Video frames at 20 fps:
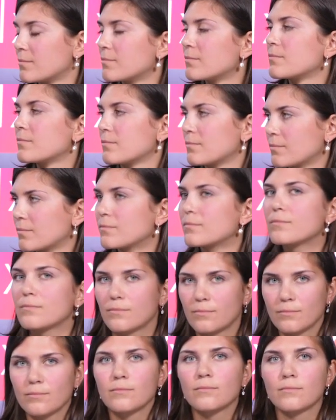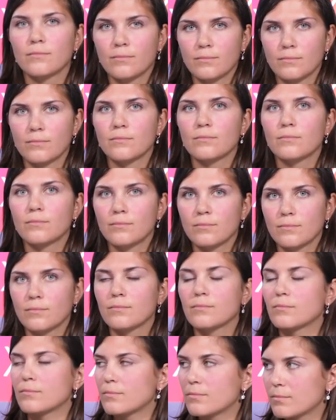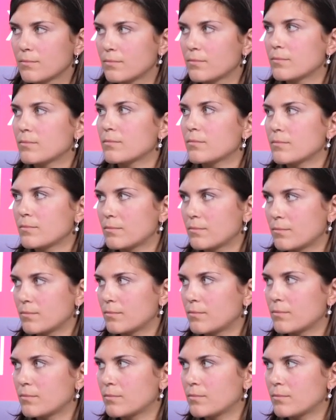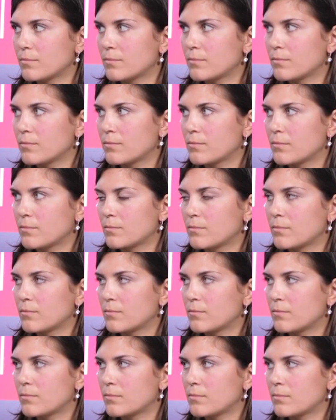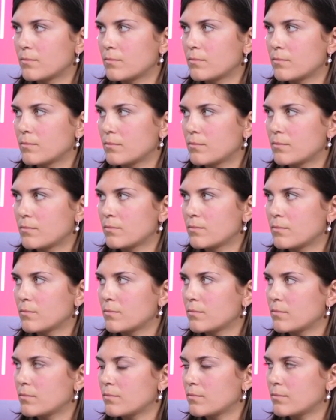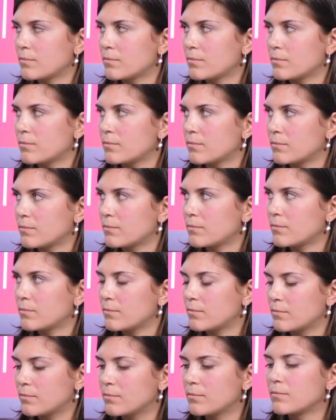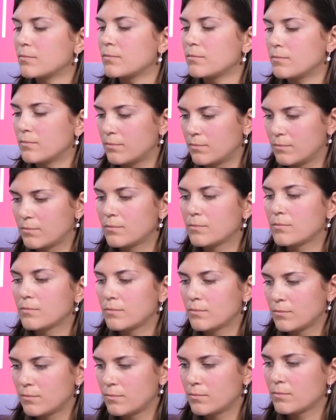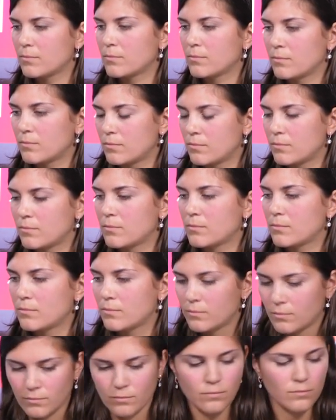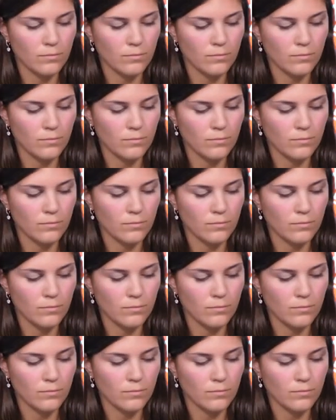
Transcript: (not speaking)